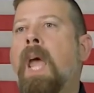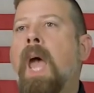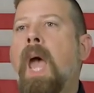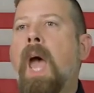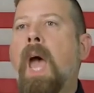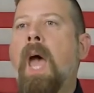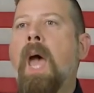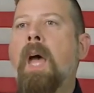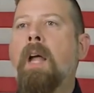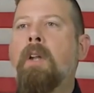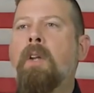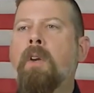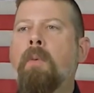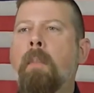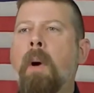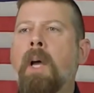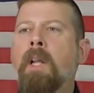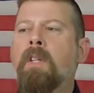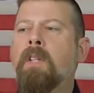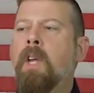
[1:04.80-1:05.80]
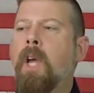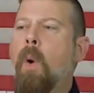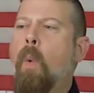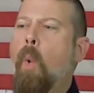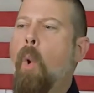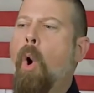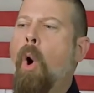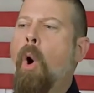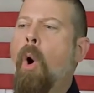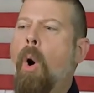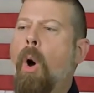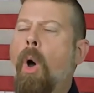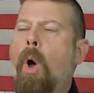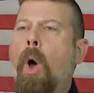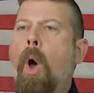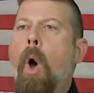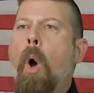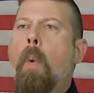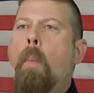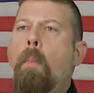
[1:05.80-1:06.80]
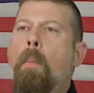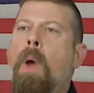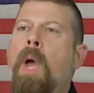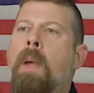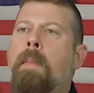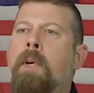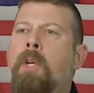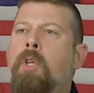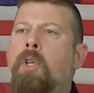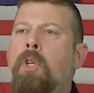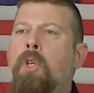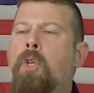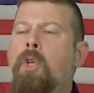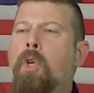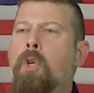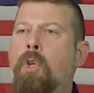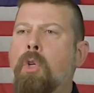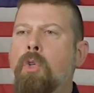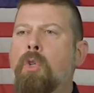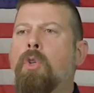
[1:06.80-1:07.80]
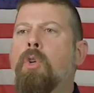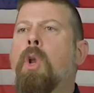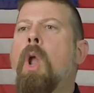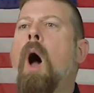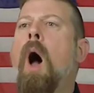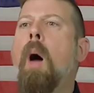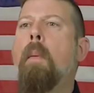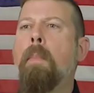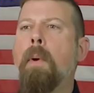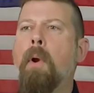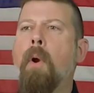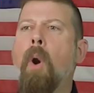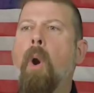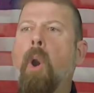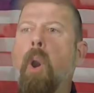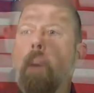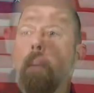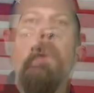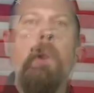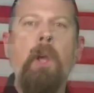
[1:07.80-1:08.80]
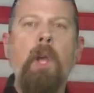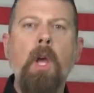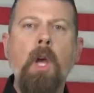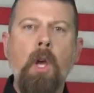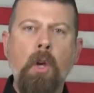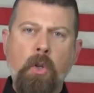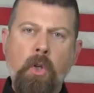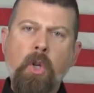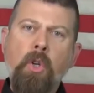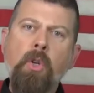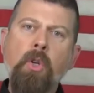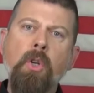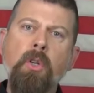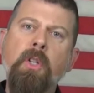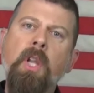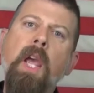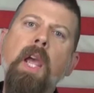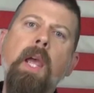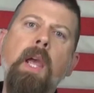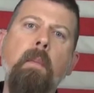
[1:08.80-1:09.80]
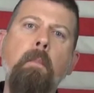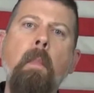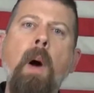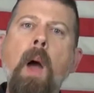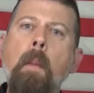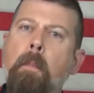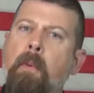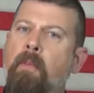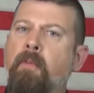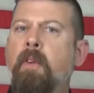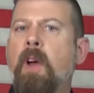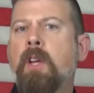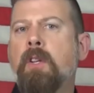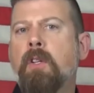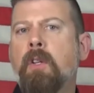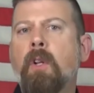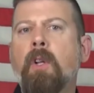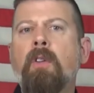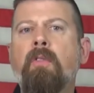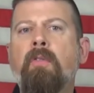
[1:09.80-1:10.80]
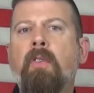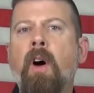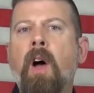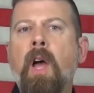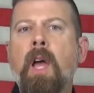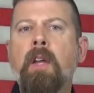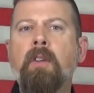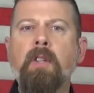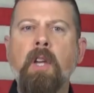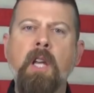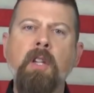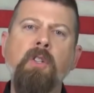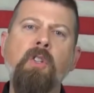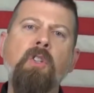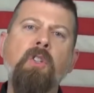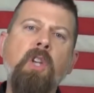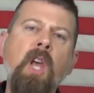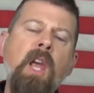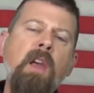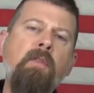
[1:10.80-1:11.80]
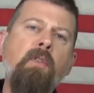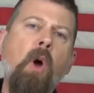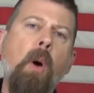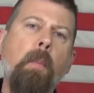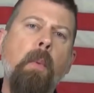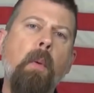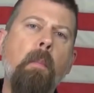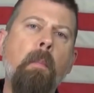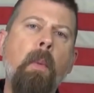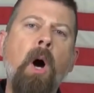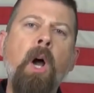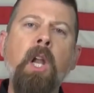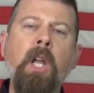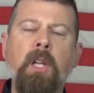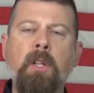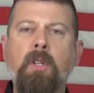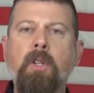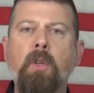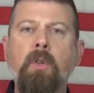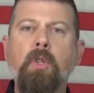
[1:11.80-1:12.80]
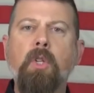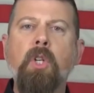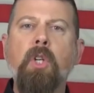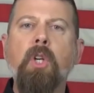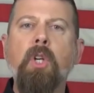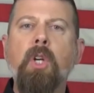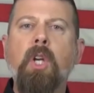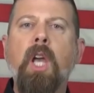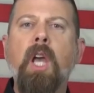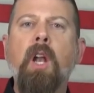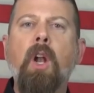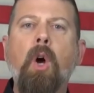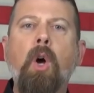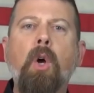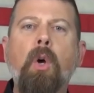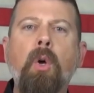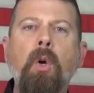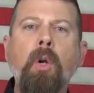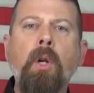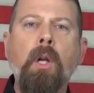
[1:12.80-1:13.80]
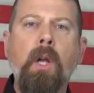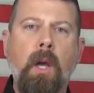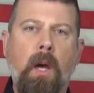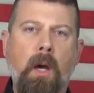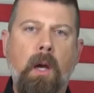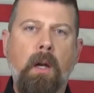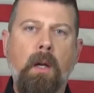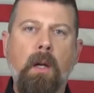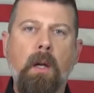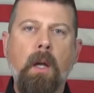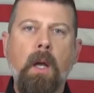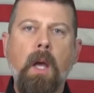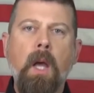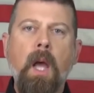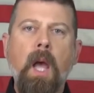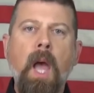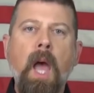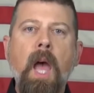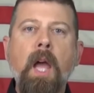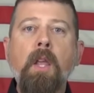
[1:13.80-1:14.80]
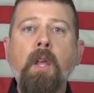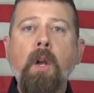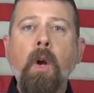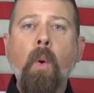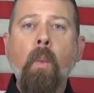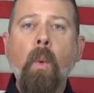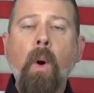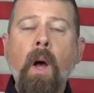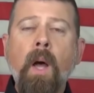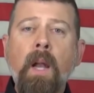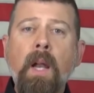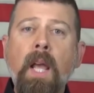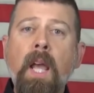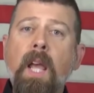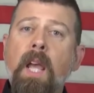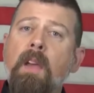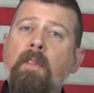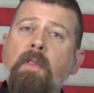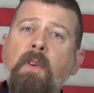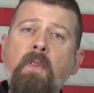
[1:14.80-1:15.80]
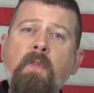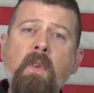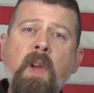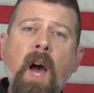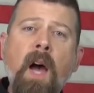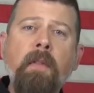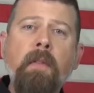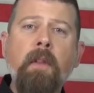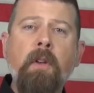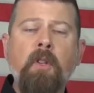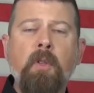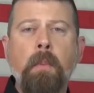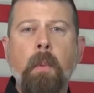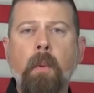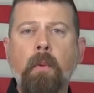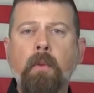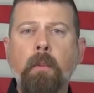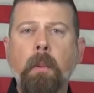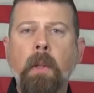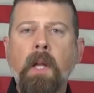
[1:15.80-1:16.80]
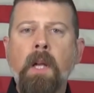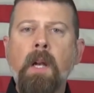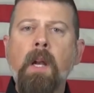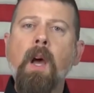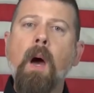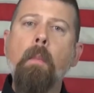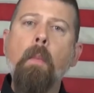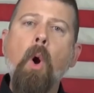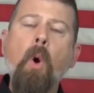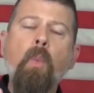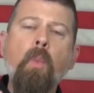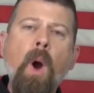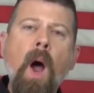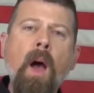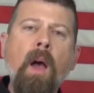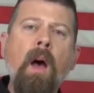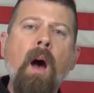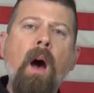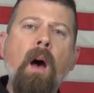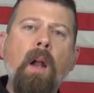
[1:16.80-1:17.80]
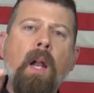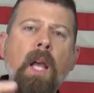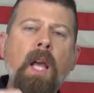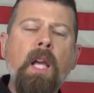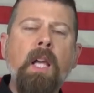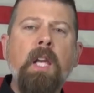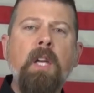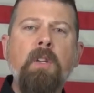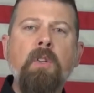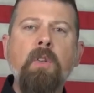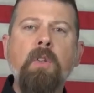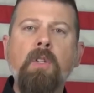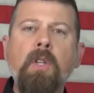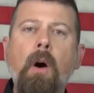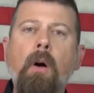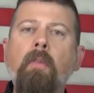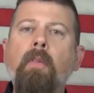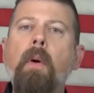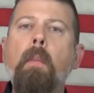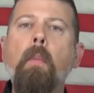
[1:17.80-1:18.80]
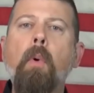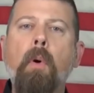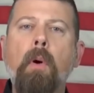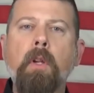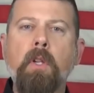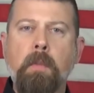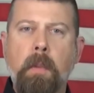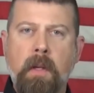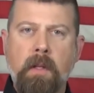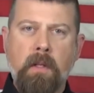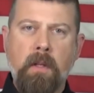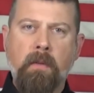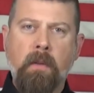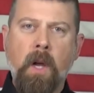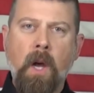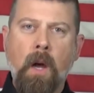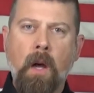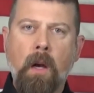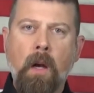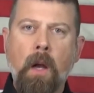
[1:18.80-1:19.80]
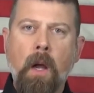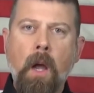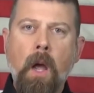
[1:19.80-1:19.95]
And you might say, well, maybe she should just not been armed. She should have taken my professional advice and saved up her money until she could get a good gun. And you know what? If you've got the disposable income, rock on. Get yourself a more expensive gun.